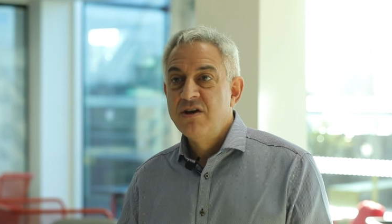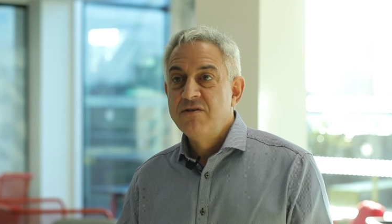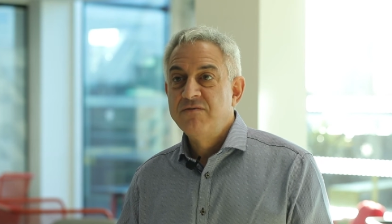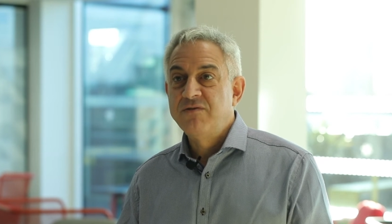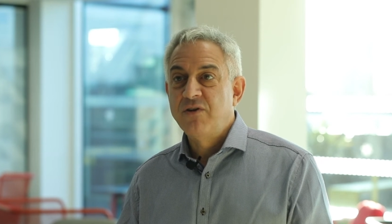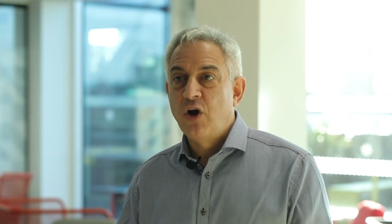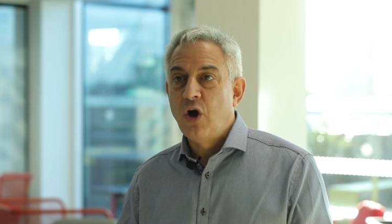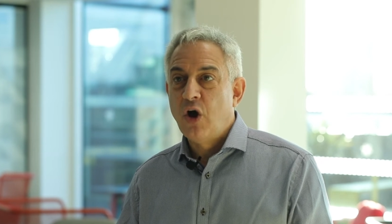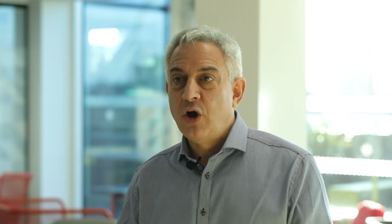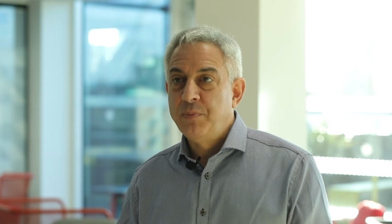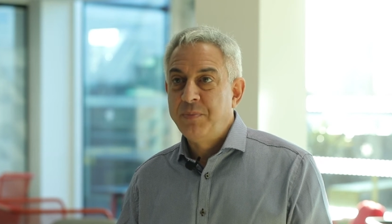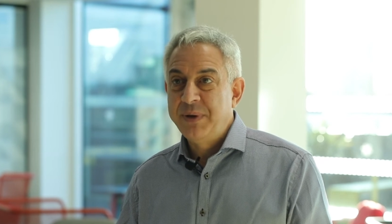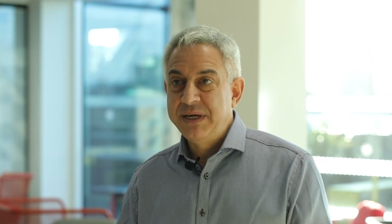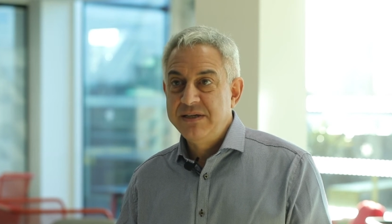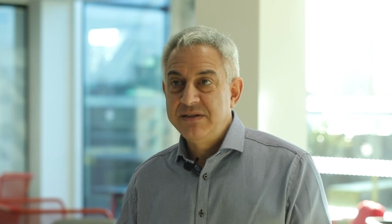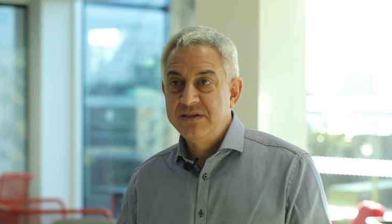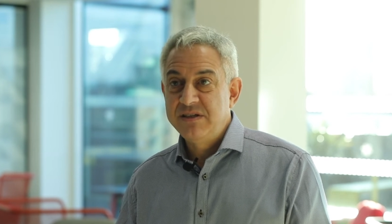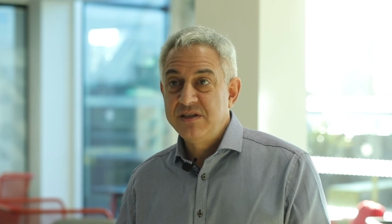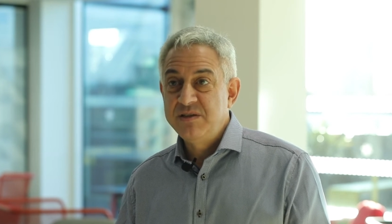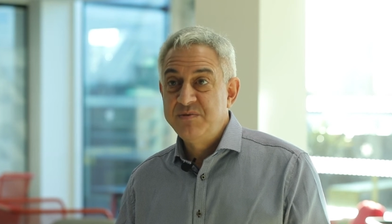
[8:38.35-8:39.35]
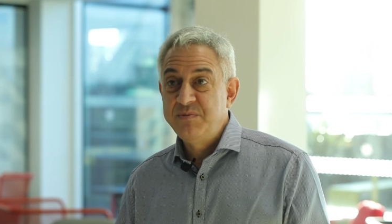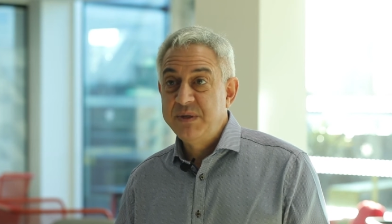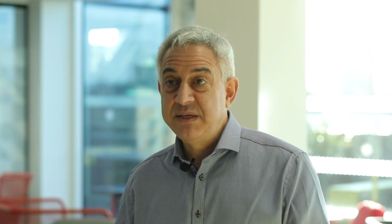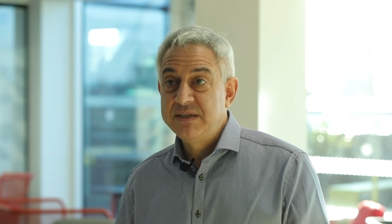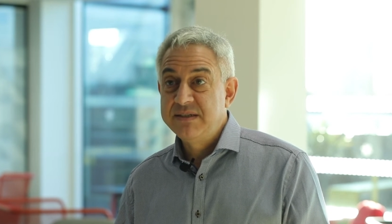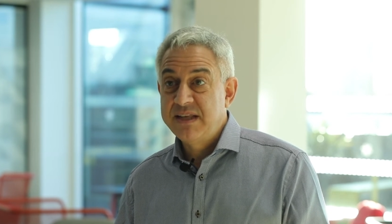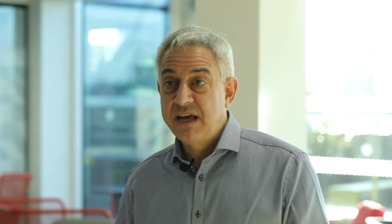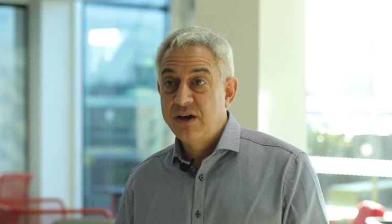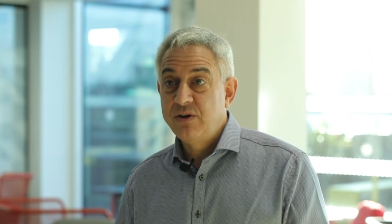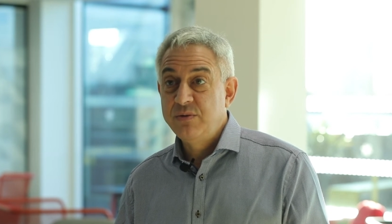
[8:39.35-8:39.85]
for all patients
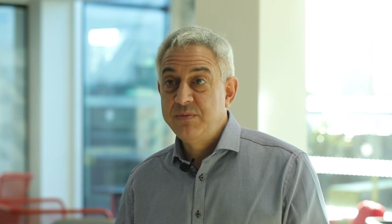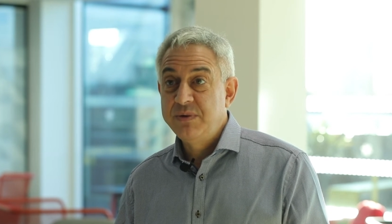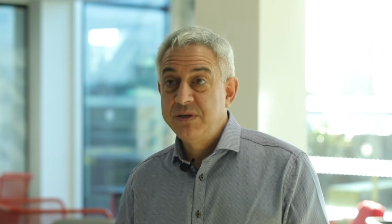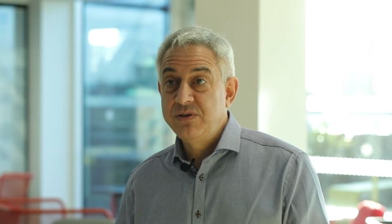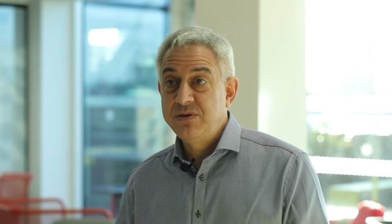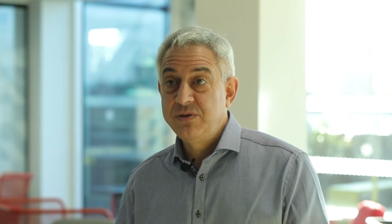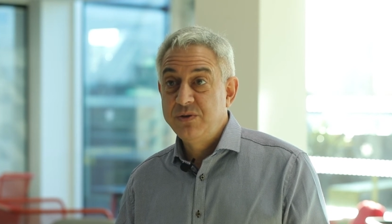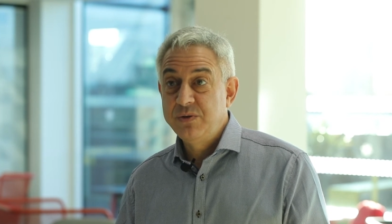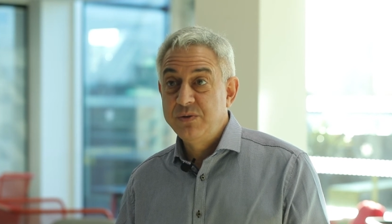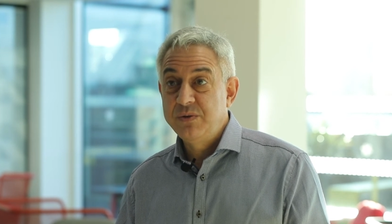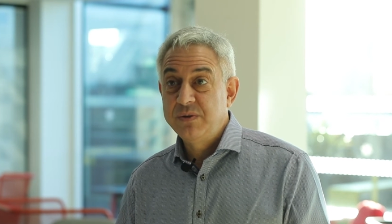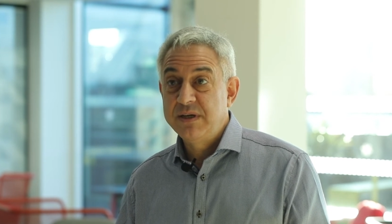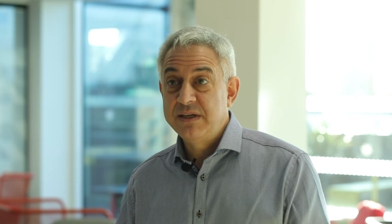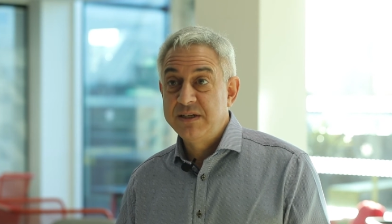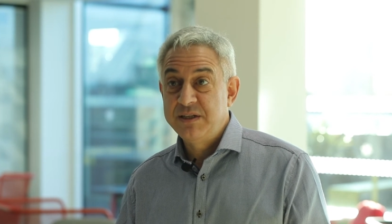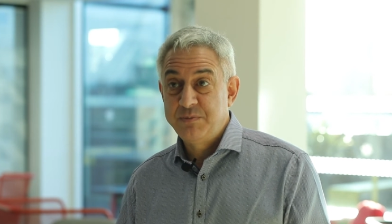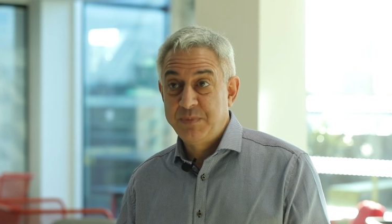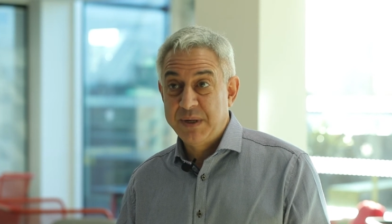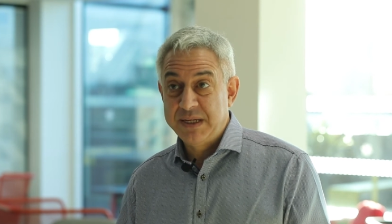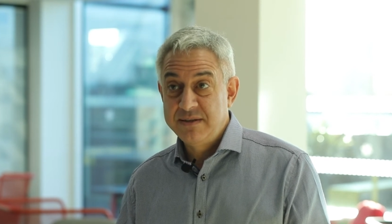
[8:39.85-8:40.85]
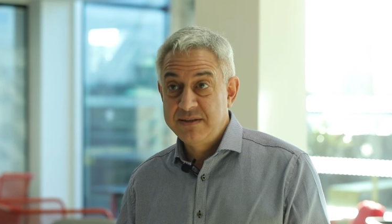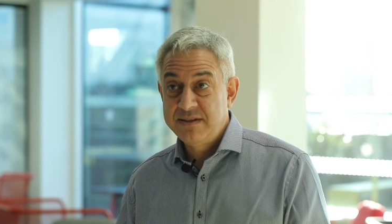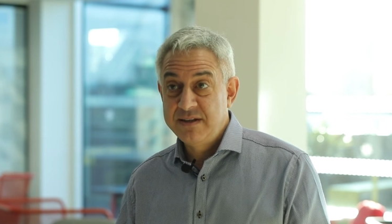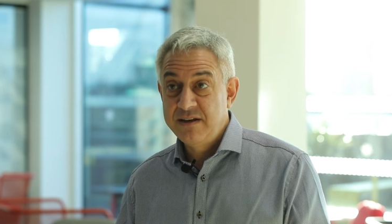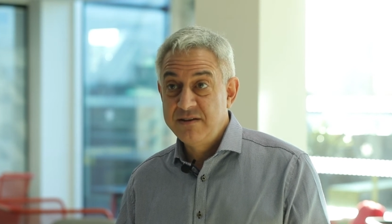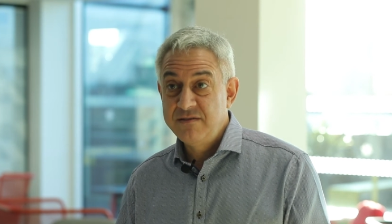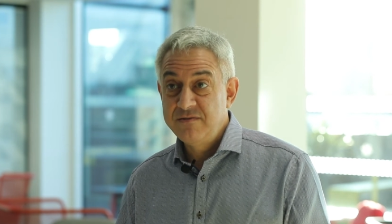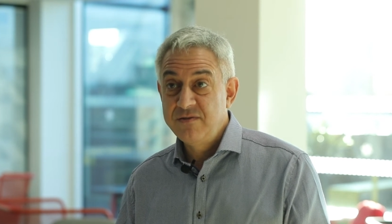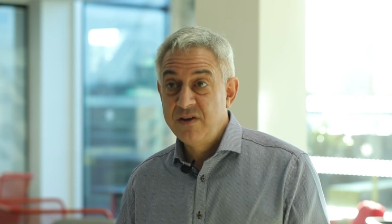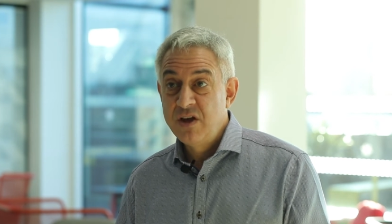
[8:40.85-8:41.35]
because that would be too
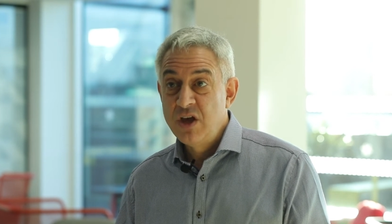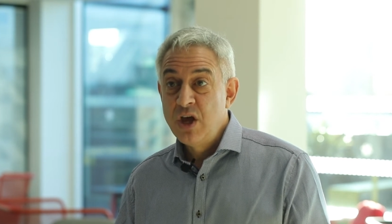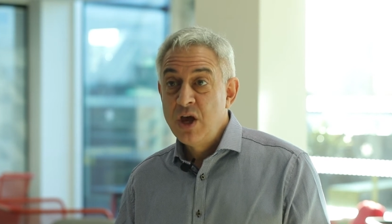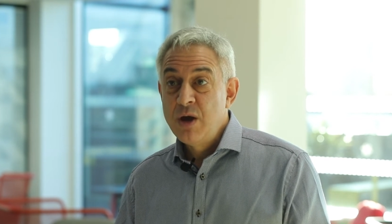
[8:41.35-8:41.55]
expensive.